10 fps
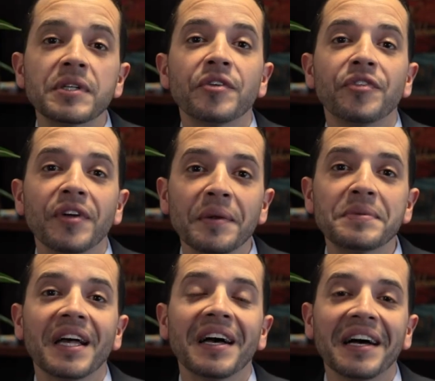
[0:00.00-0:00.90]
Mr.
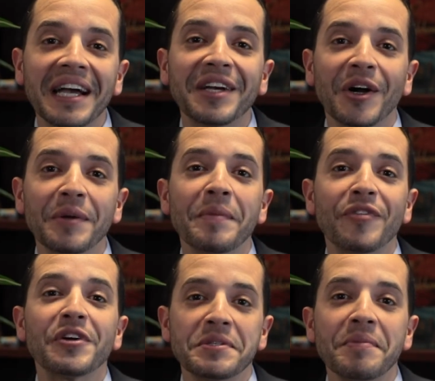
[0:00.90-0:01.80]
Phillips, uh, I called him my
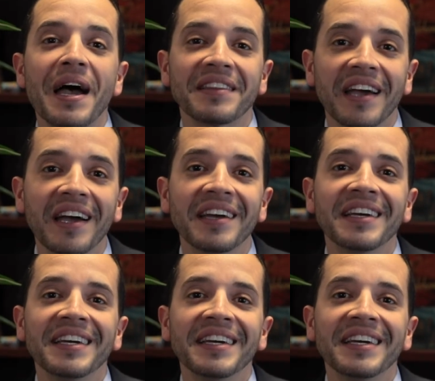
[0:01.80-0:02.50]
first in math guy.